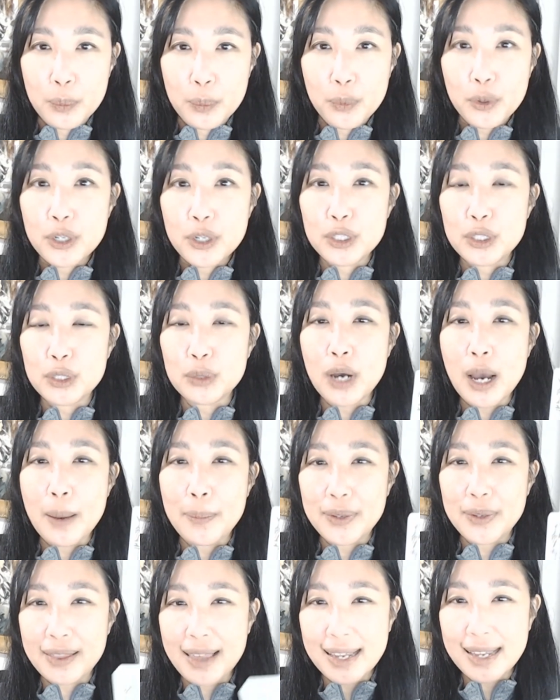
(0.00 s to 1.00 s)
put you up
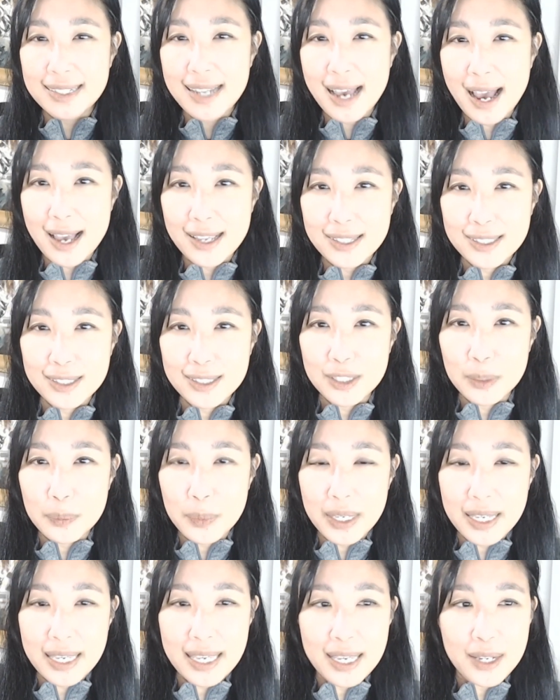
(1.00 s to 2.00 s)
to that task to
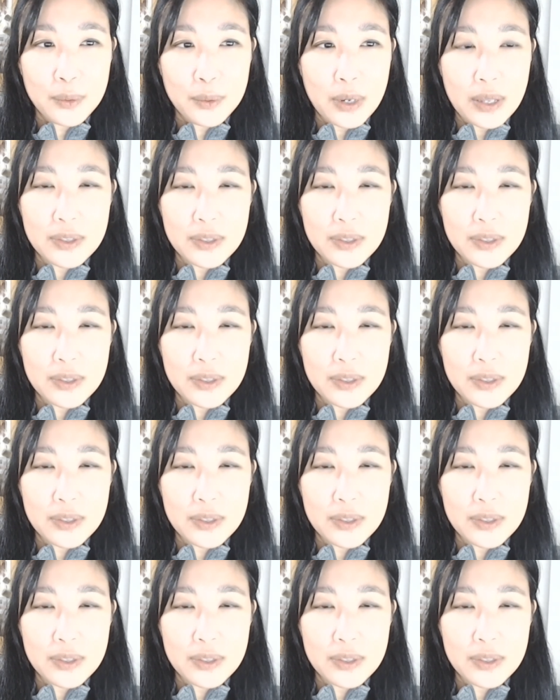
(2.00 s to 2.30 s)
begin with.